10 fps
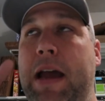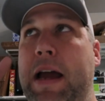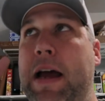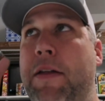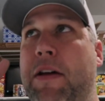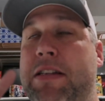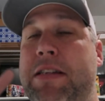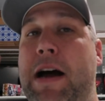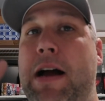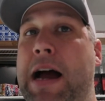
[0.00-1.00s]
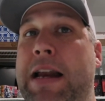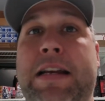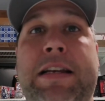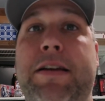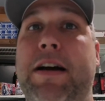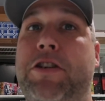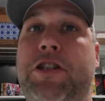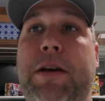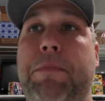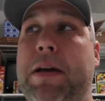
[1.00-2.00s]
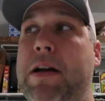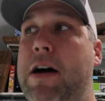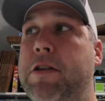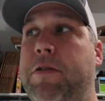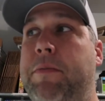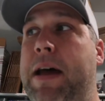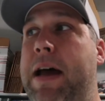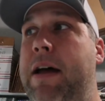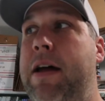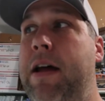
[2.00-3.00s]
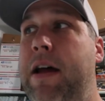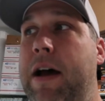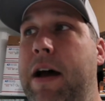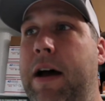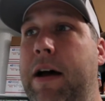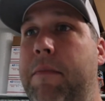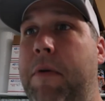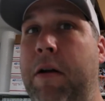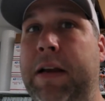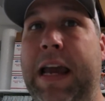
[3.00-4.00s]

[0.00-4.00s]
Uh, that's not, I didn't deduct shipping costs from that um, on